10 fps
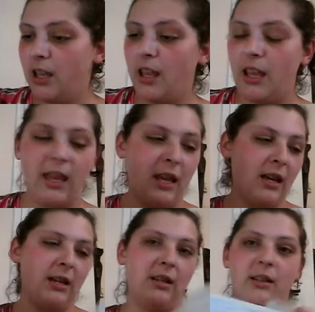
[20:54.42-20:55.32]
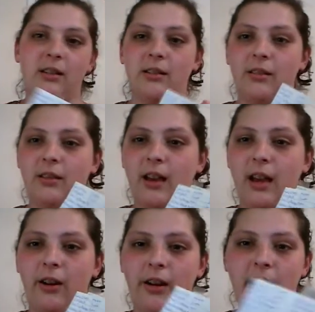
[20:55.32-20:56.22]
and I
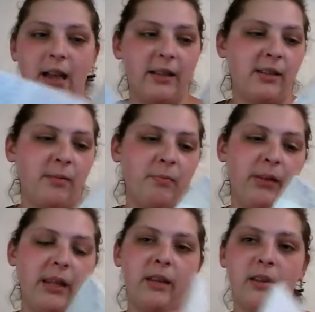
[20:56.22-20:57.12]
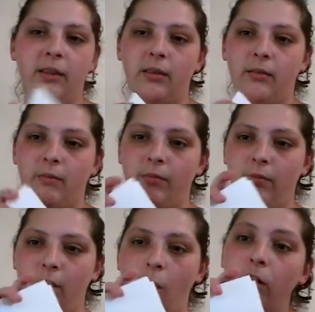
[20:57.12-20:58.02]
already had some blank,
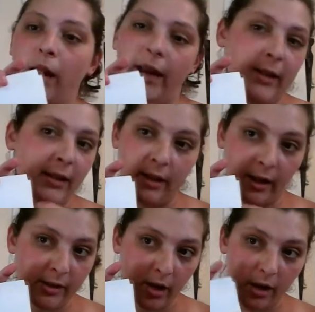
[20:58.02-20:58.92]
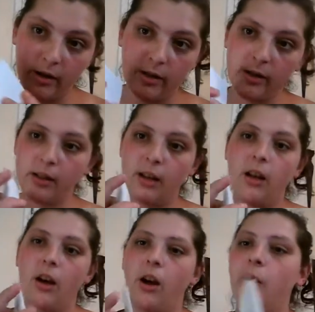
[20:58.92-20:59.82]
no lined index cards.
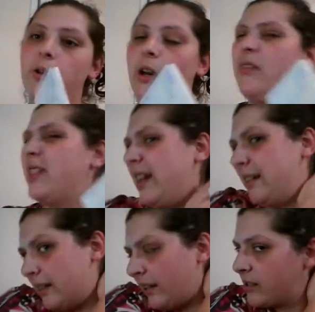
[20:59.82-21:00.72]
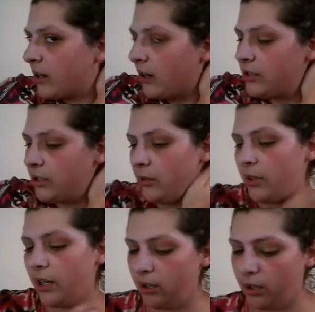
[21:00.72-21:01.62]
Although I do have lined index cards too that
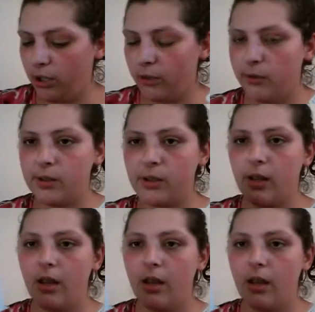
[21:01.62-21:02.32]
I could use.